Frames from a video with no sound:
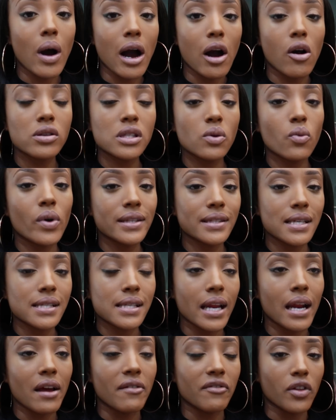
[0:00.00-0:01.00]
Oh, I also wanted to
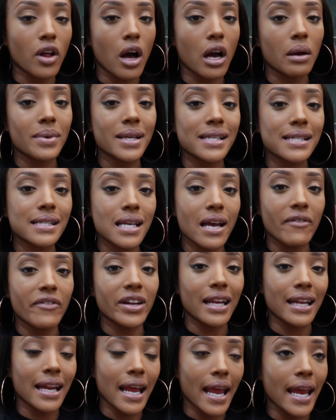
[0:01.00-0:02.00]
say that Vlogmas
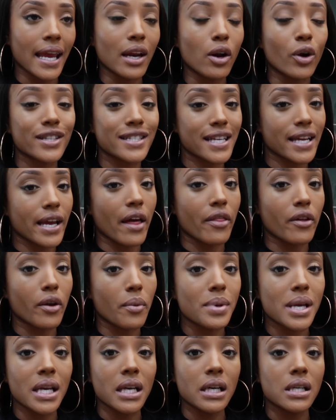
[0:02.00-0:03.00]
7 and 8 are
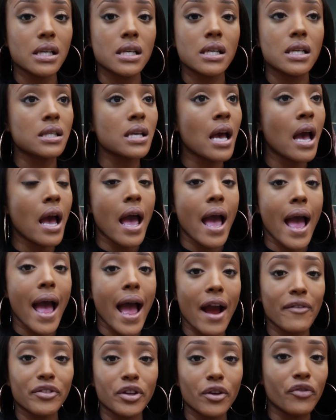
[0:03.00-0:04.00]
together because
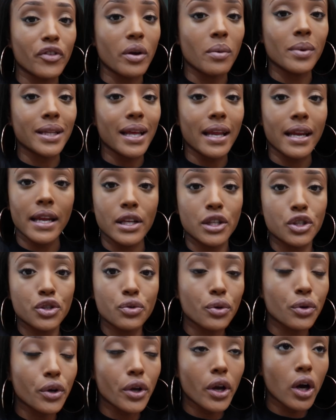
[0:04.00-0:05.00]
after filming that
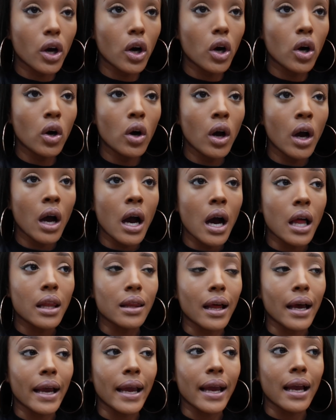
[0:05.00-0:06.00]
intro, y'all,
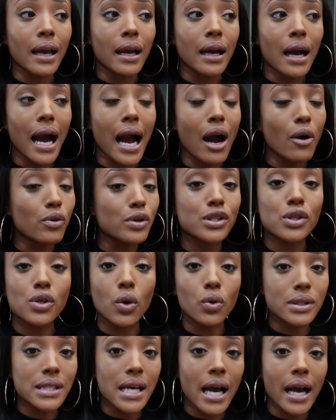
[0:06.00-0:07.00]
like, I was
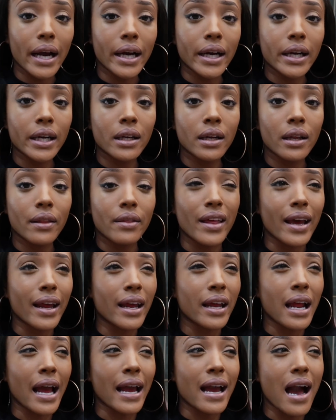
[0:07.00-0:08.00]
so tired
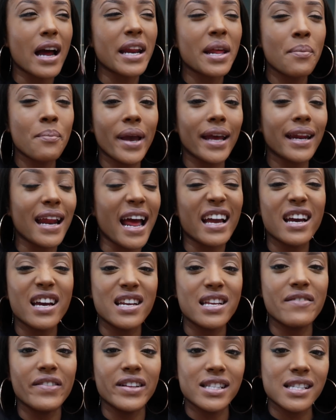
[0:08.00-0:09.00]
that I got in bed and I
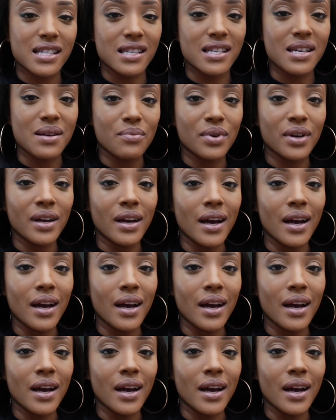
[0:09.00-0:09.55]
couldn't even sleep.